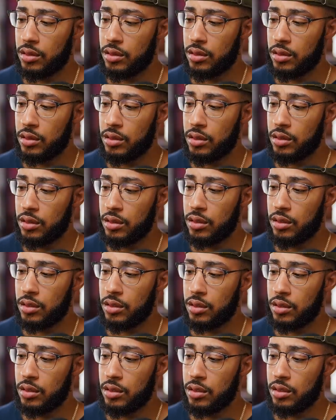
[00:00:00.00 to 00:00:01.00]

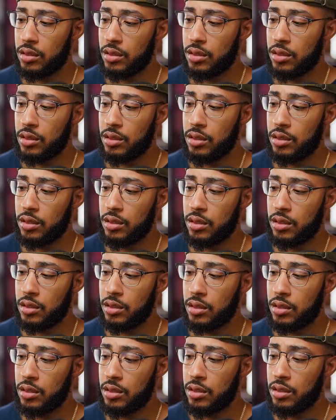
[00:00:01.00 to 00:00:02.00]

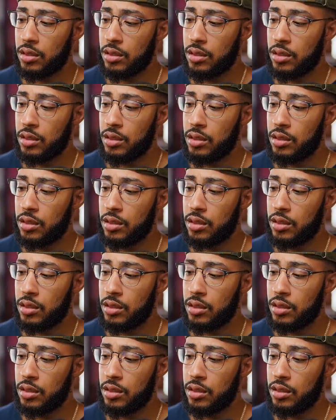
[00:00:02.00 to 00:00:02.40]
(silence)